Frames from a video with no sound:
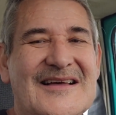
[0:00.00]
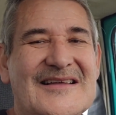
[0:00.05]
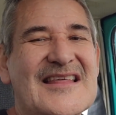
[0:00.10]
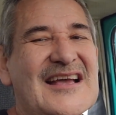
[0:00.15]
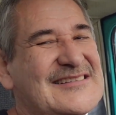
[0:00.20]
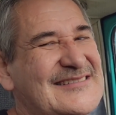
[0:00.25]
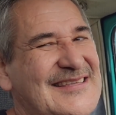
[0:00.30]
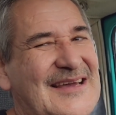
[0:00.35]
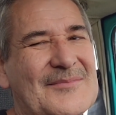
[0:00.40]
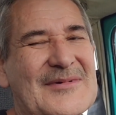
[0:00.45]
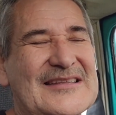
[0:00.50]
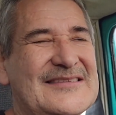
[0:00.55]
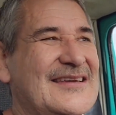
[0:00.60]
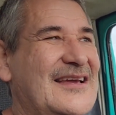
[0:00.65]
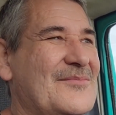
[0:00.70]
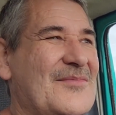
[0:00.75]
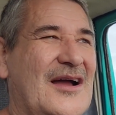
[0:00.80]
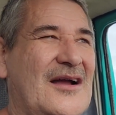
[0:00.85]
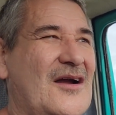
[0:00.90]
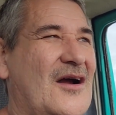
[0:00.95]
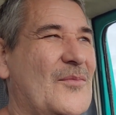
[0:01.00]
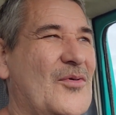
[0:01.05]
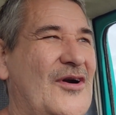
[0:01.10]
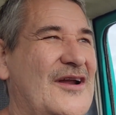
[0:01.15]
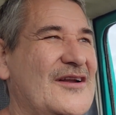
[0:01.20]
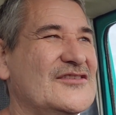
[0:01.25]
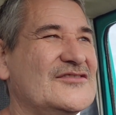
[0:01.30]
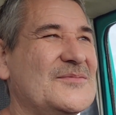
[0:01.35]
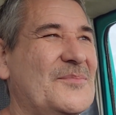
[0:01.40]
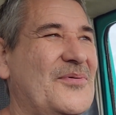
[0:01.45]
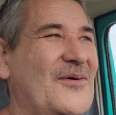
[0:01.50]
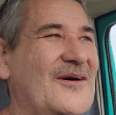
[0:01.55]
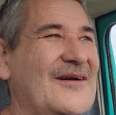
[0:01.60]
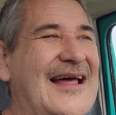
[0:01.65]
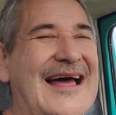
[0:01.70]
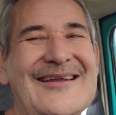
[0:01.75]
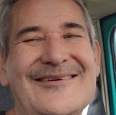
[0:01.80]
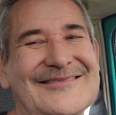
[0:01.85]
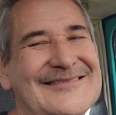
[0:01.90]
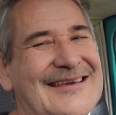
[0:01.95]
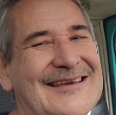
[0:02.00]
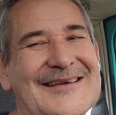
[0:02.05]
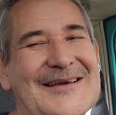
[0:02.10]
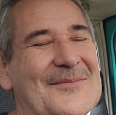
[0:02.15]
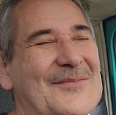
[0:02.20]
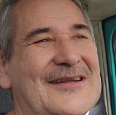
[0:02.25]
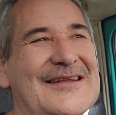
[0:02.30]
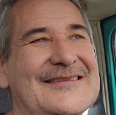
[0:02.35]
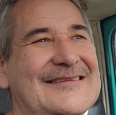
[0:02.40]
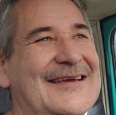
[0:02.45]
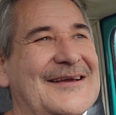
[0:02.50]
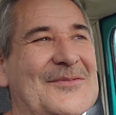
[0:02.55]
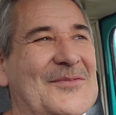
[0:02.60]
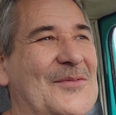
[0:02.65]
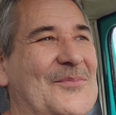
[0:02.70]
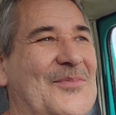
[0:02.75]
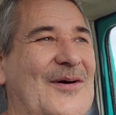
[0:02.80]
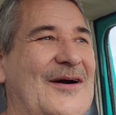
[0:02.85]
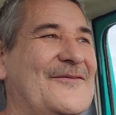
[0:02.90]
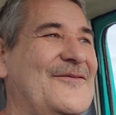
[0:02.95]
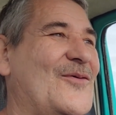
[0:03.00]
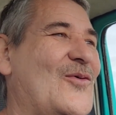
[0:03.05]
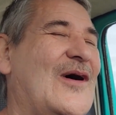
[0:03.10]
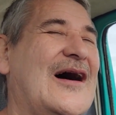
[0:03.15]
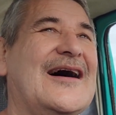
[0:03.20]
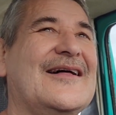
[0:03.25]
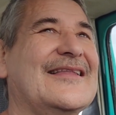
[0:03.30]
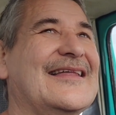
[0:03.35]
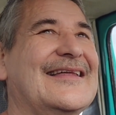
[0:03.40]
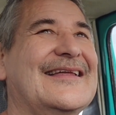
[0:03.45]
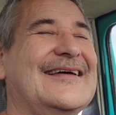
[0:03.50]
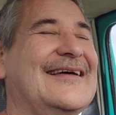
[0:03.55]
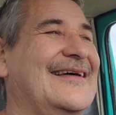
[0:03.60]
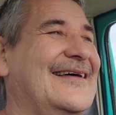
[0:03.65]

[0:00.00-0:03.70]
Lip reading: Next time I take my carburetors apart, I don't think I'm gonna take them apart for a while.